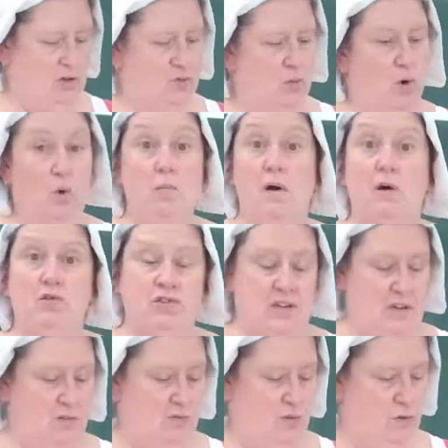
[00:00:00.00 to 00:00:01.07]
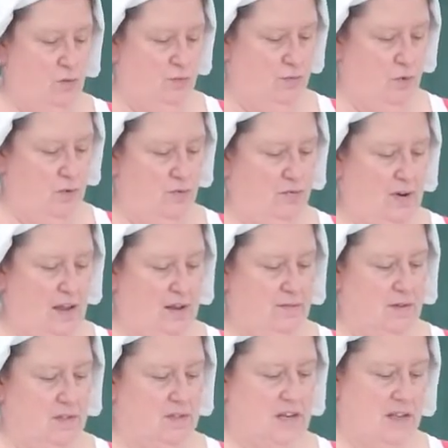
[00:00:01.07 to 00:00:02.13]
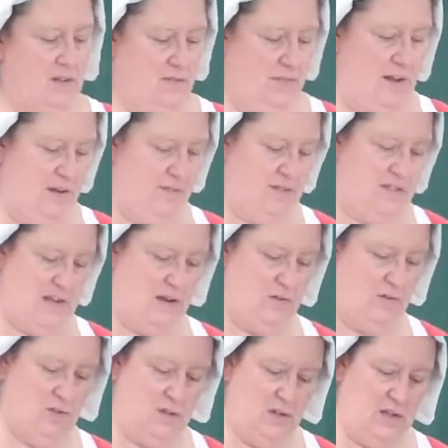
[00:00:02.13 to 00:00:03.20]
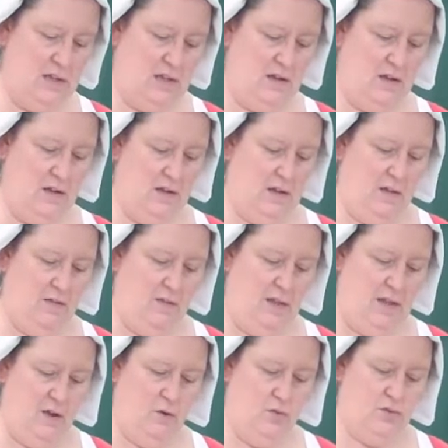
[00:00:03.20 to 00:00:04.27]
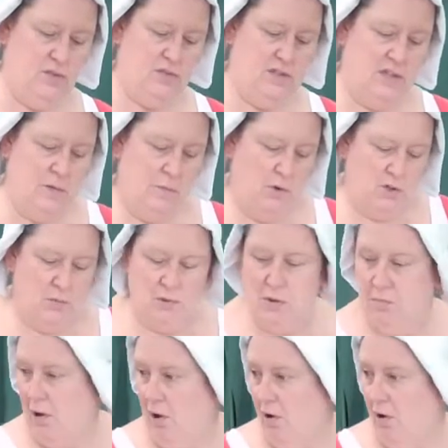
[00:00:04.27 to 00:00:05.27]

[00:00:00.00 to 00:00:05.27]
butter will all melt in through the flavours, take the flavours down to the eels that's in the bottom of the